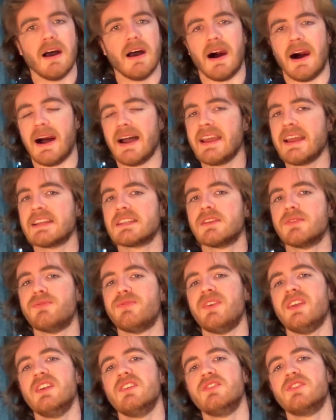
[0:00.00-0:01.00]
I had to
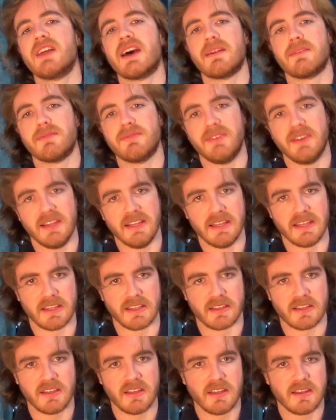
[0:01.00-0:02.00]
feel that feeling